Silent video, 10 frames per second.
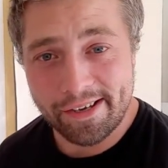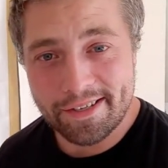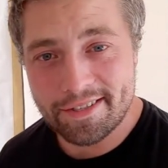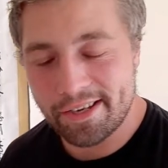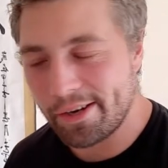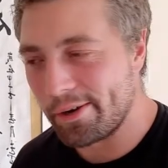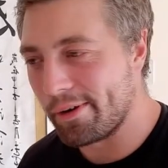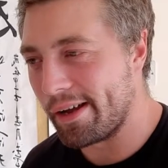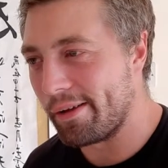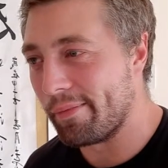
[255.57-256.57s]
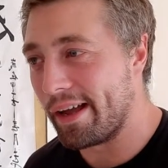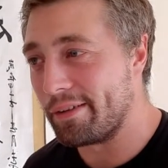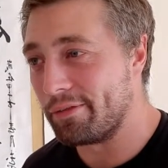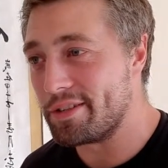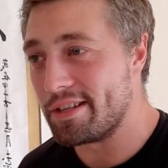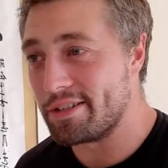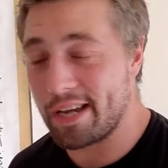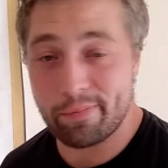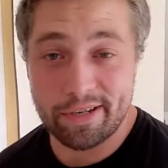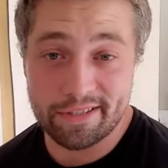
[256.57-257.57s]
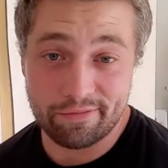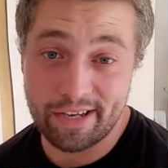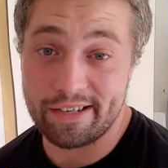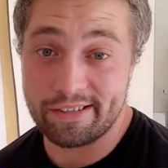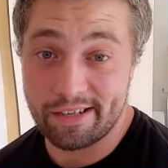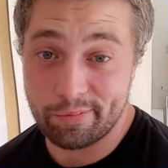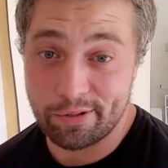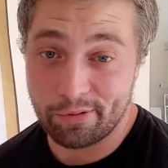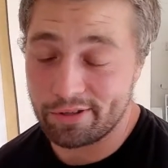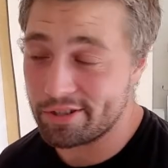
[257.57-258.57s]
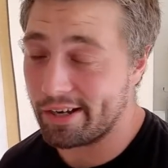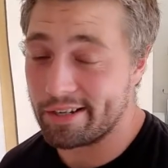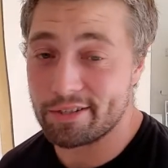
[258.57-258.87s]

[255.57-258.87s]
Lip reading: So, and obviously the Japanese invaded up in northern China.